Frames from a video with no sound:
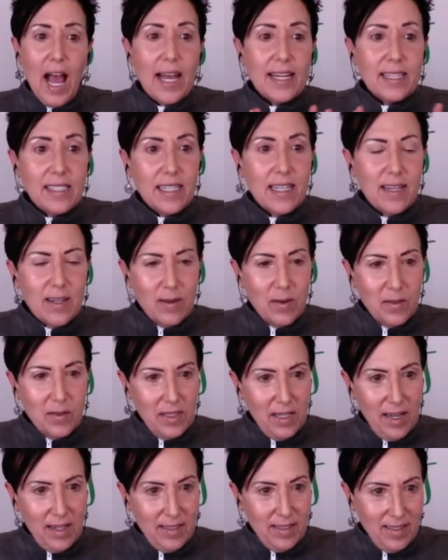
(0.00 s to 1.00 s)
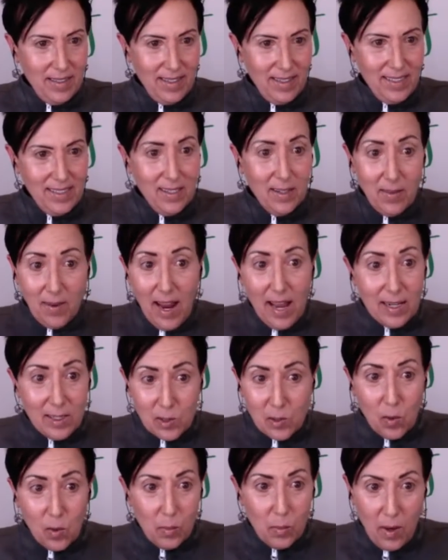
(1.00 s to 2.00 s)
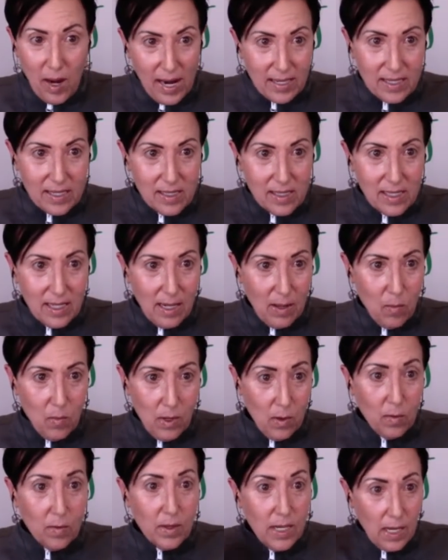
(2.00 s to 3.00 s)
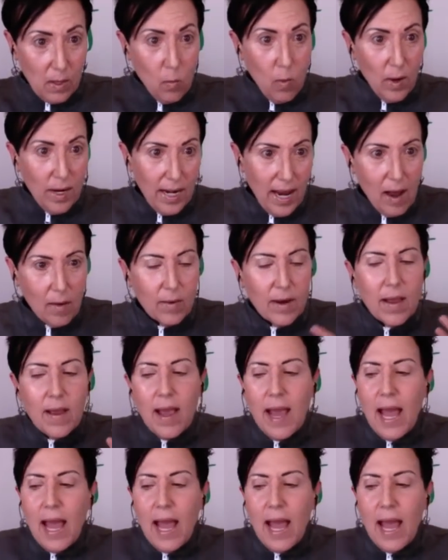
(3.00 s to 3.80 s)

I didn't know that Dr. Dysinger had his own practice, and that he went out.